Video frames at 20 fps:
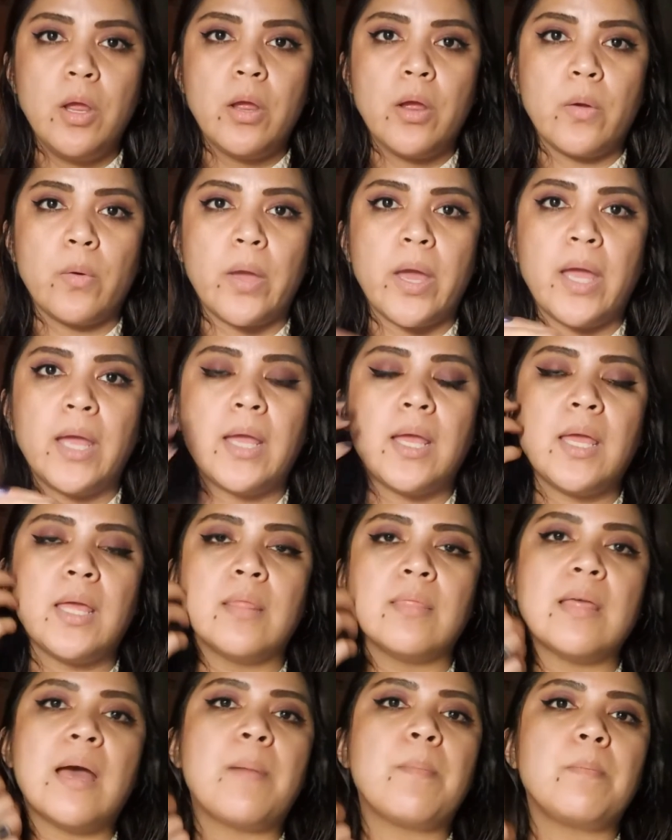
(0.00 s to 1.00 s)
okay,
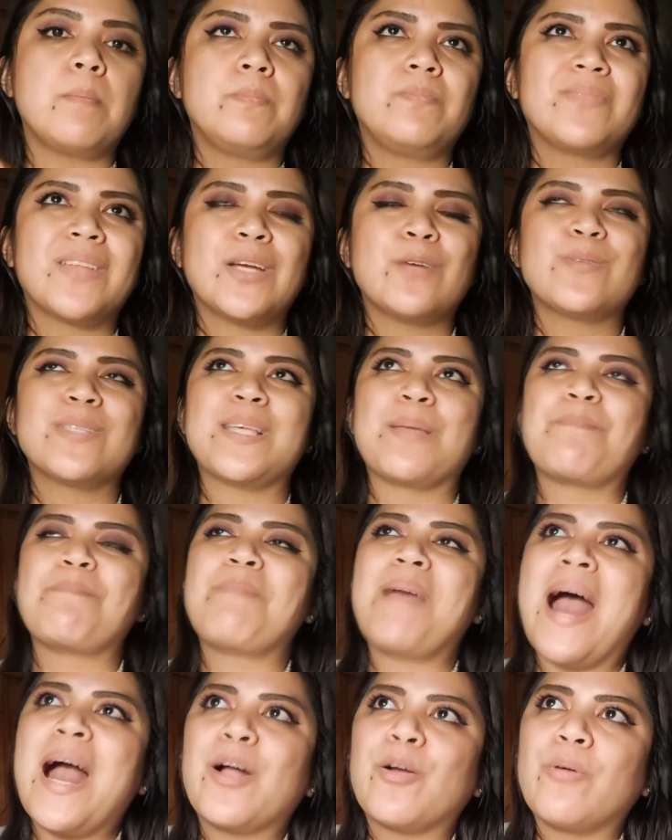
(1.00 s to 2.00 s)
in that, I don't want to say
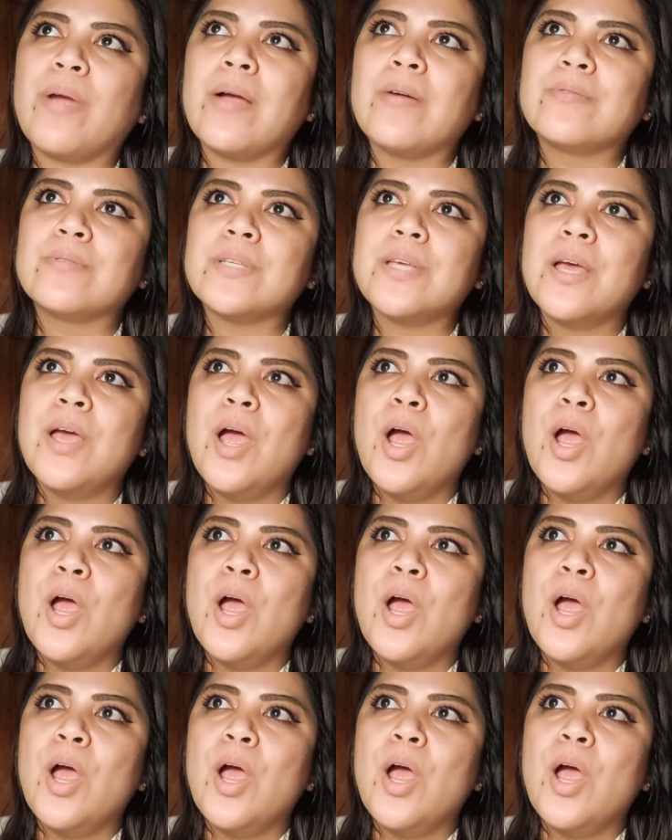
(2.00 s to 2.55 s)
background,